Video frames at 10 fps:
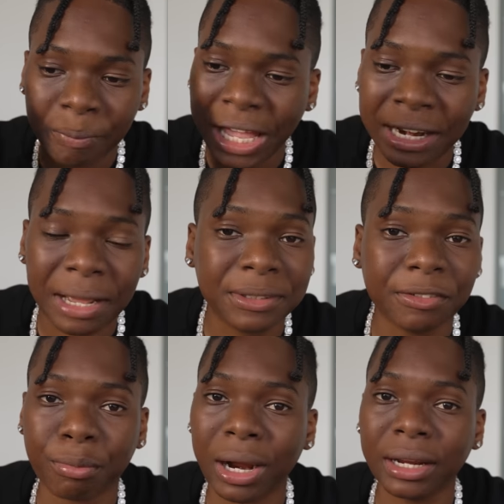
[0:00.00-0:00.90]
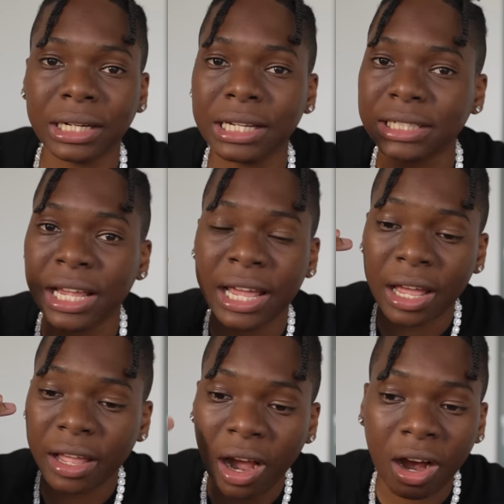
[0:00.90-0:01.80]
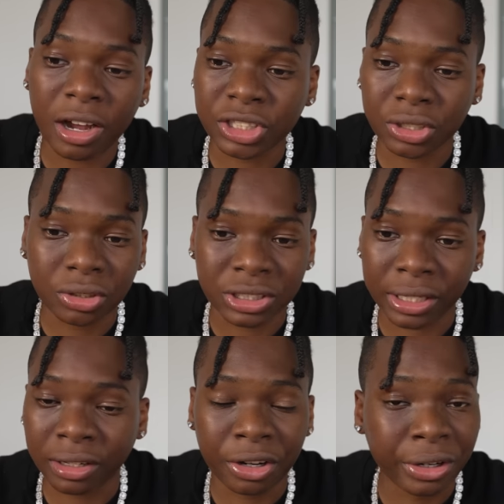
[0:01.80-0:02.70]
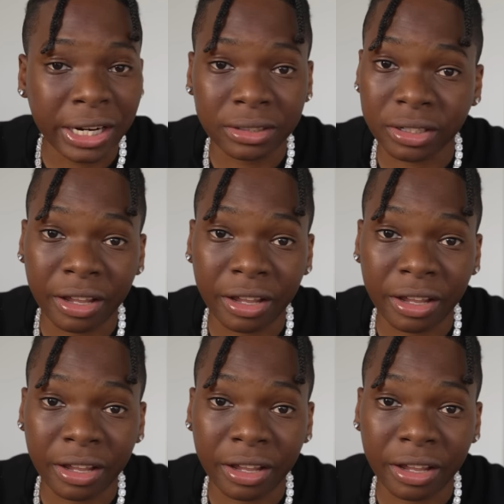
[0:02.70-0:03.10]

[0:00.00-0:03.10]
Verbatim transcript: adaptive brightness, auto, cellular data.